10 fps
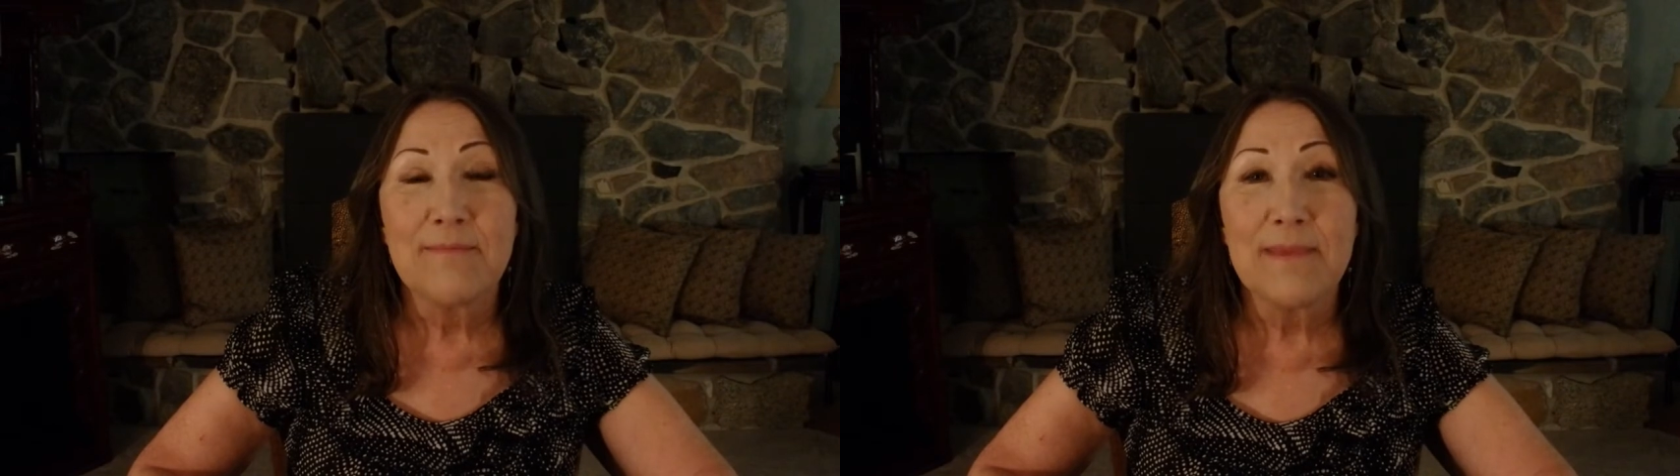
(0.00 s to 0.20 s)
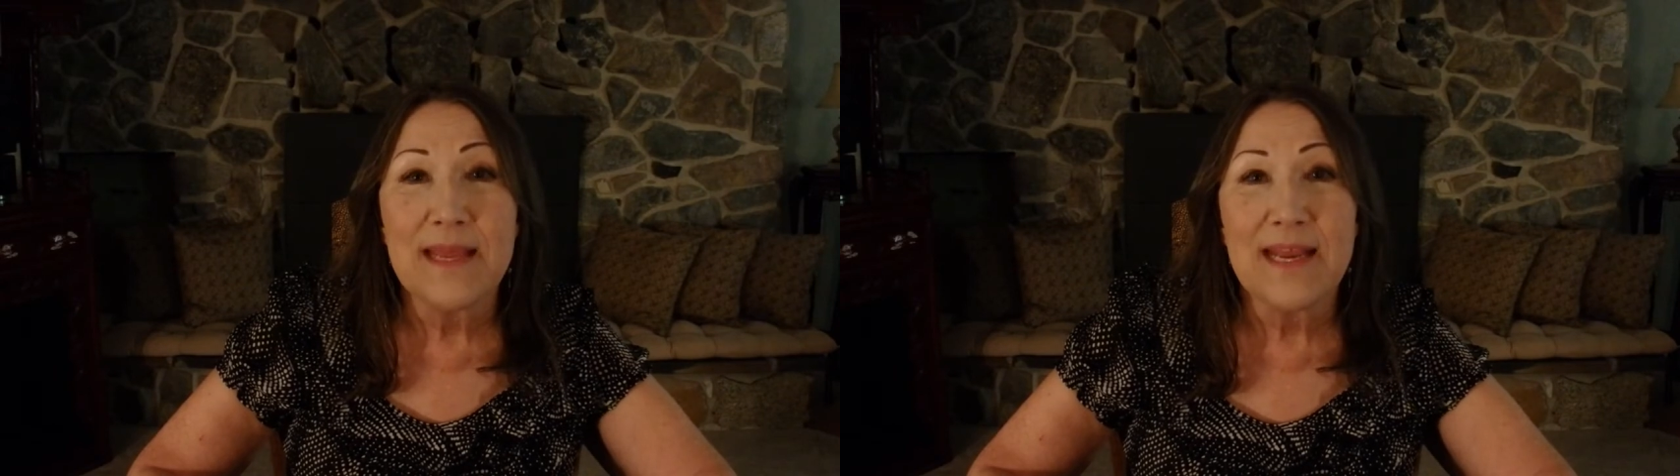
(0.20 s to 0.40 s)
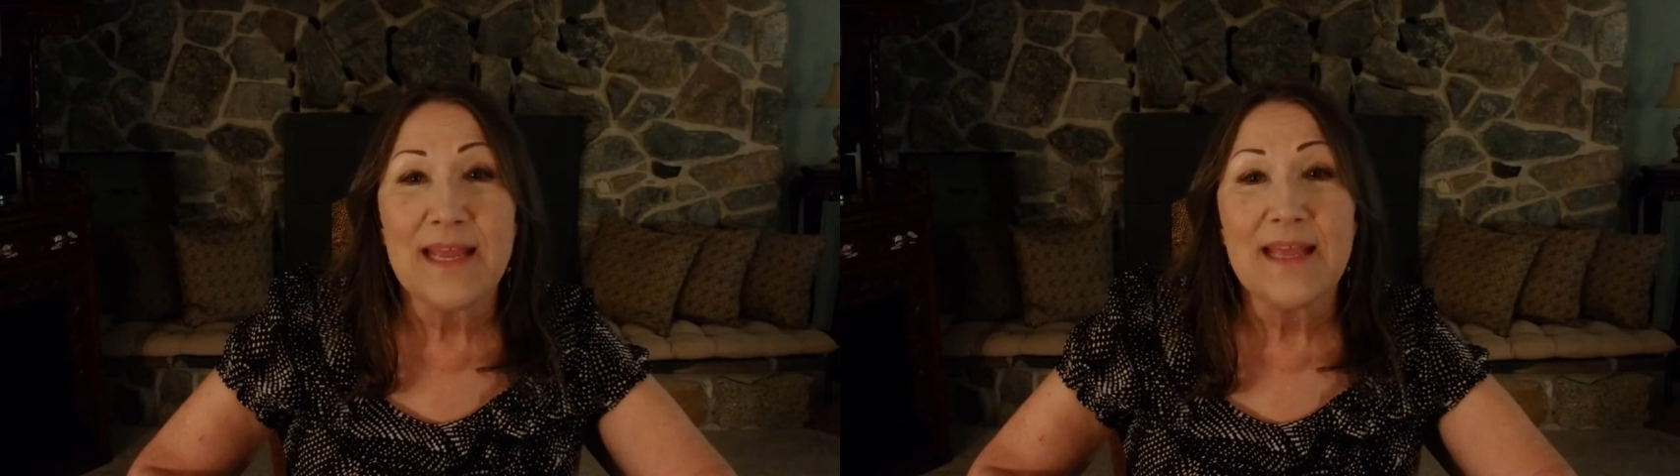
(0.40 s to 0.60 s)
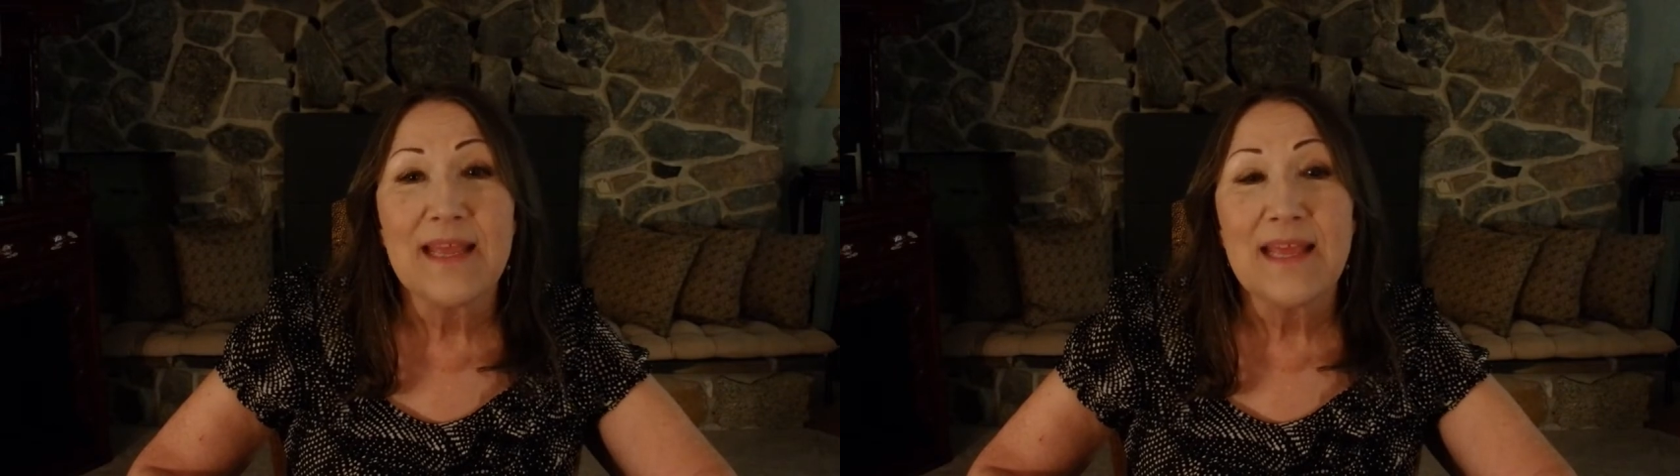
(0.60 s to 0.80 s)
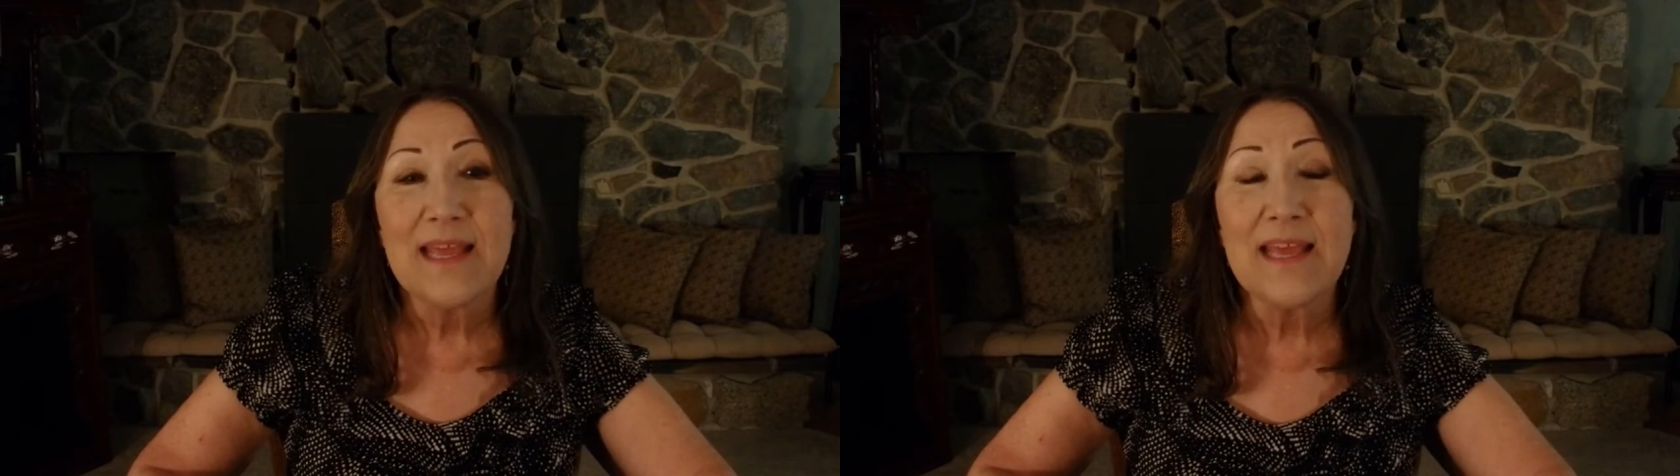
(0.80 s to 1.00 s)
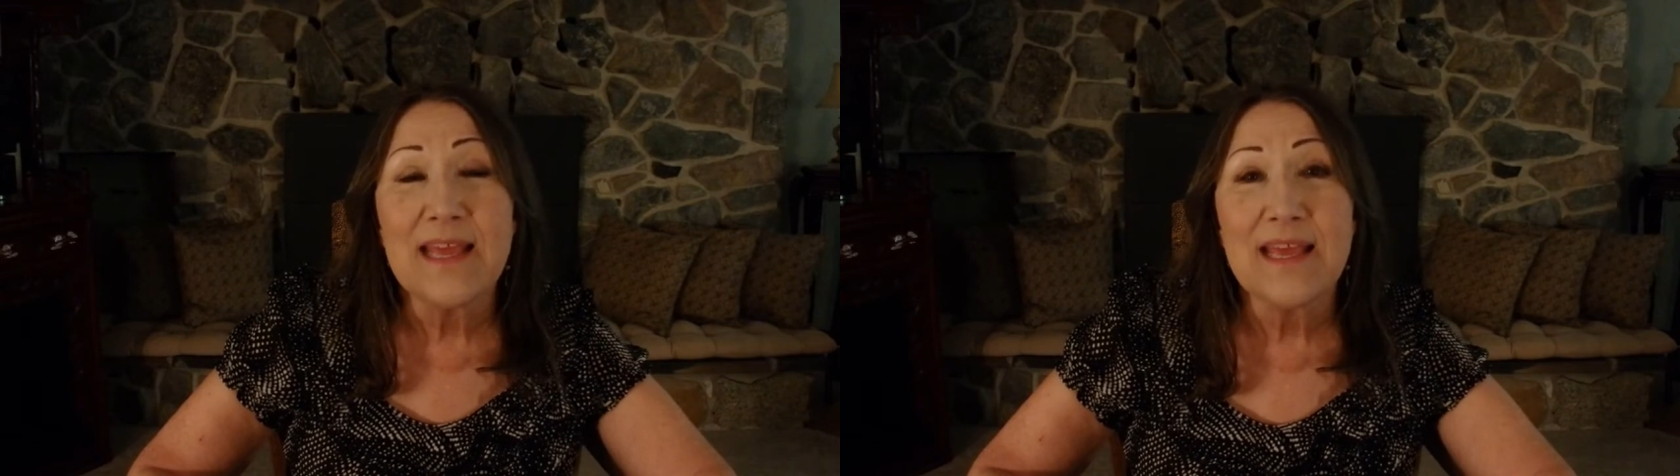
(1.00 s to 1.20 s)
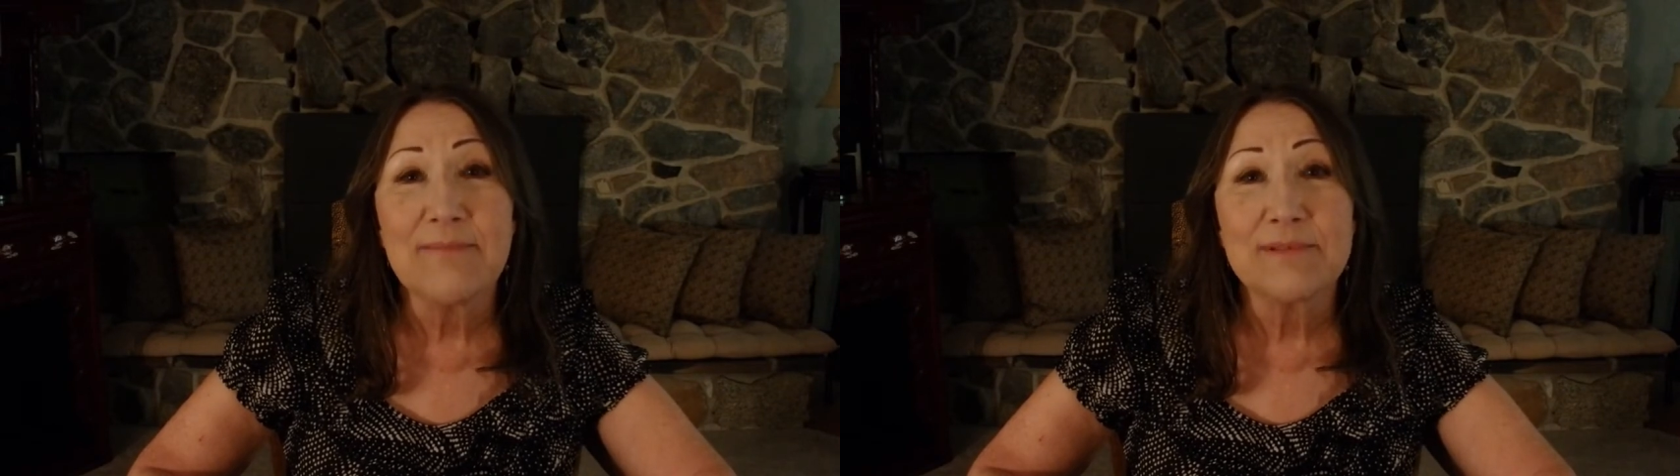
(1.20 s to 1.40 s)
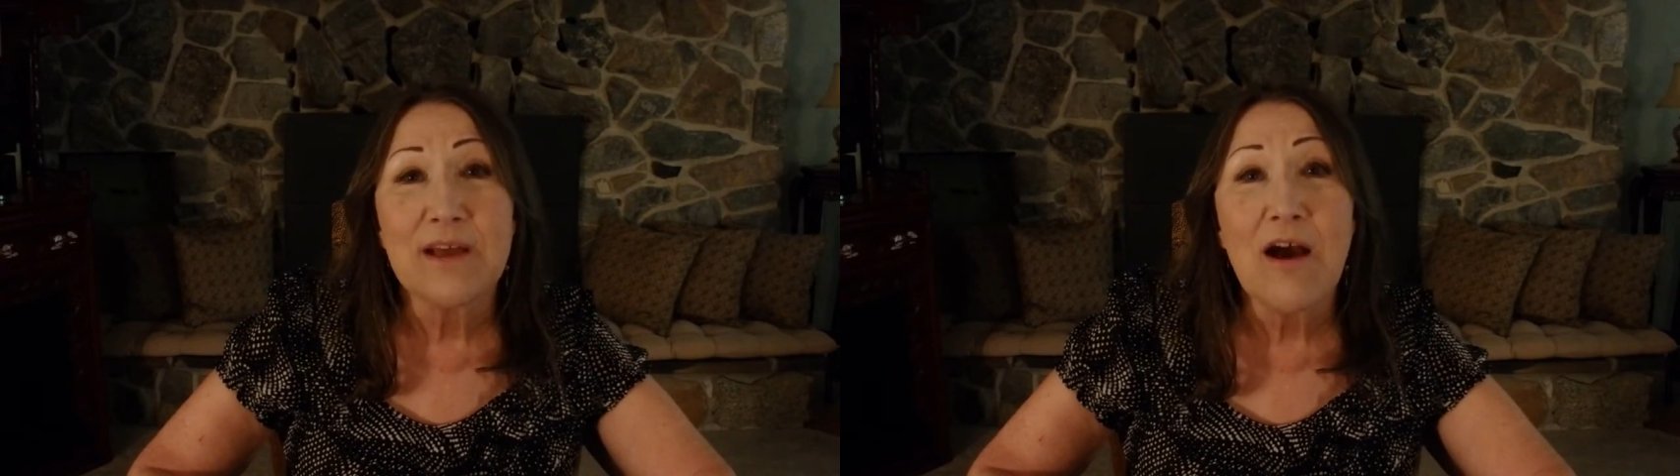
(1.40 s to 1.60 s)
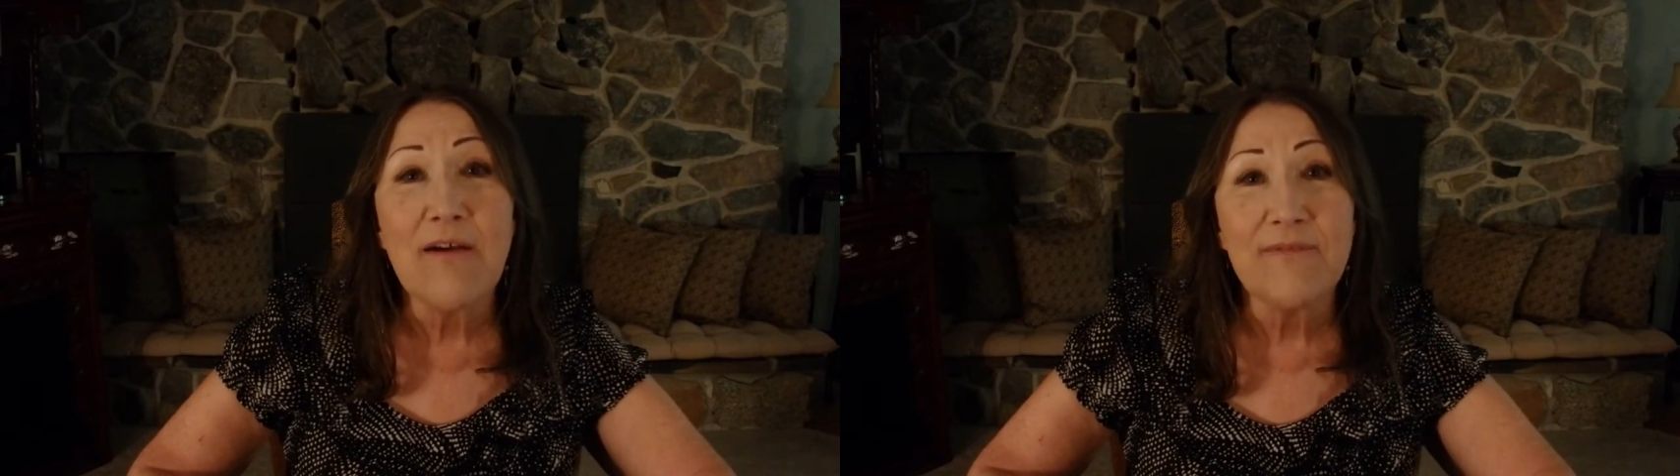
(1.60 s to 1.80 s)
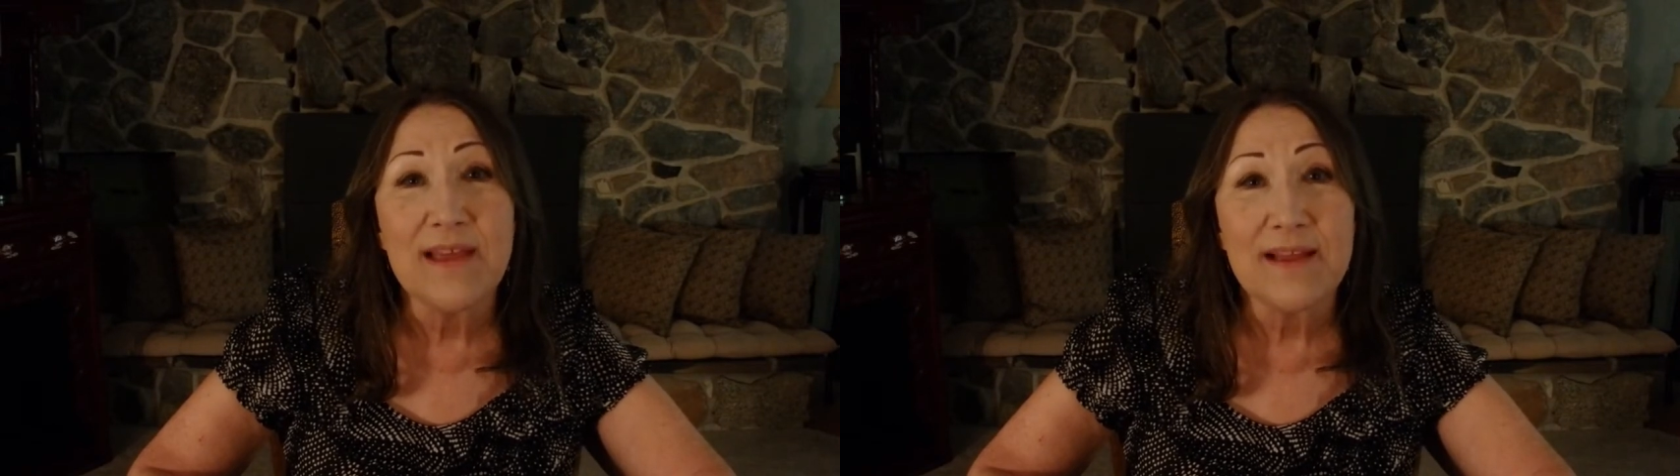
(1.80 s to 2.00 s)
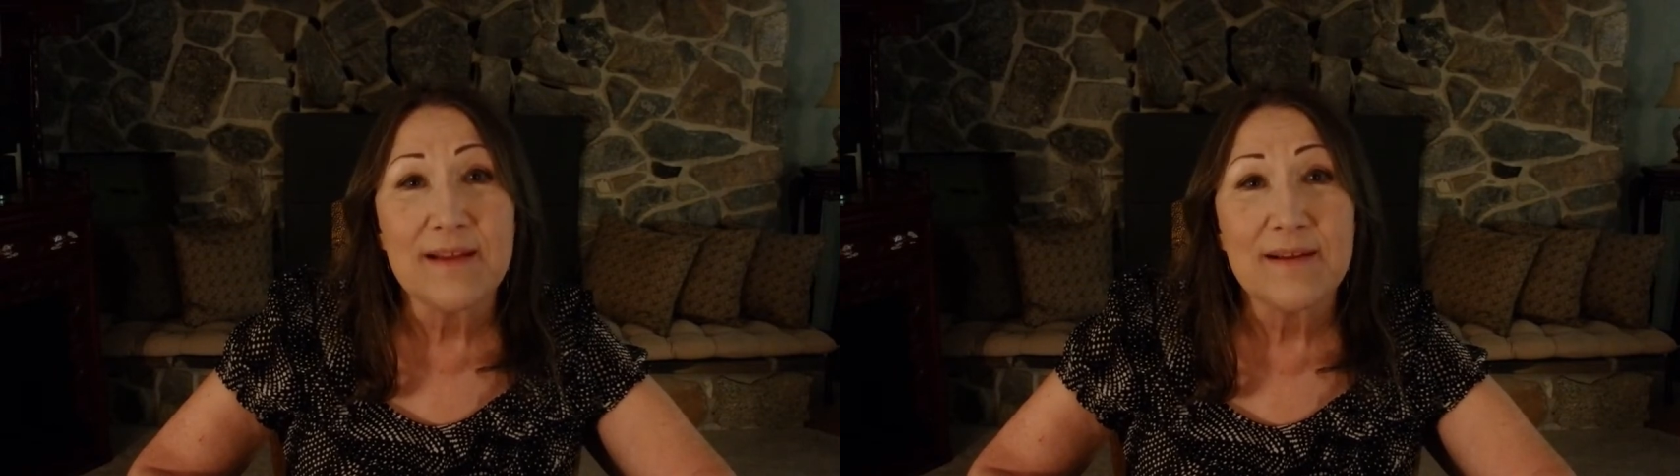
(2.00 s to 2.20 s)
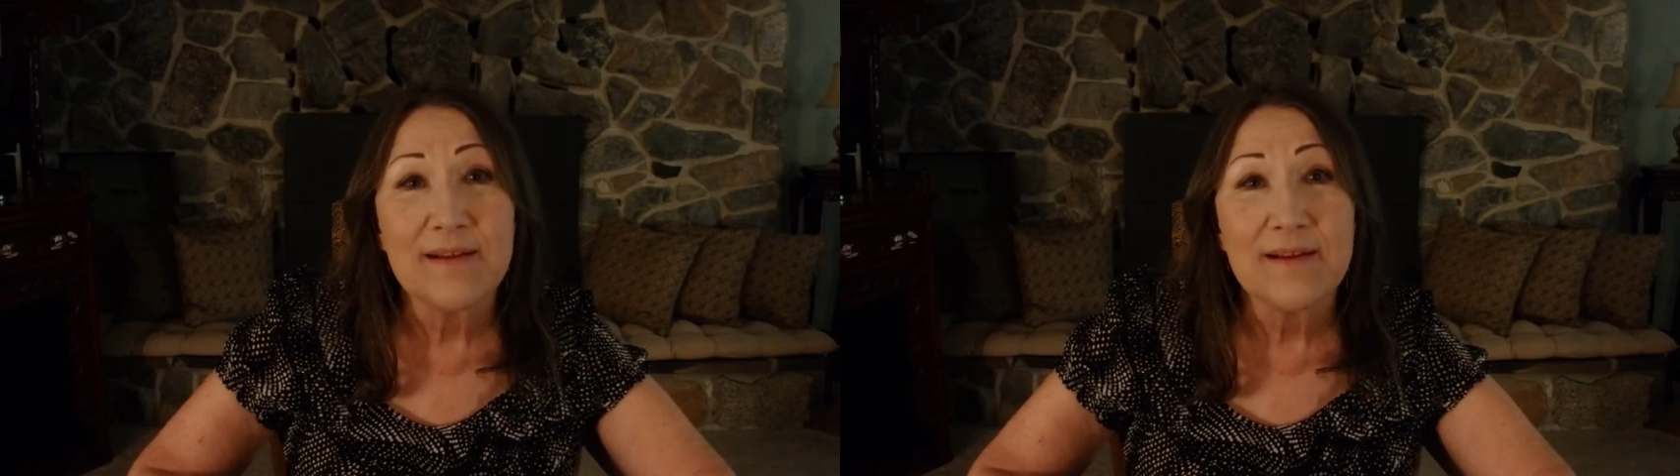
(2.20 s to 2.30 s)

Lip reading: meaning he keeps coughing.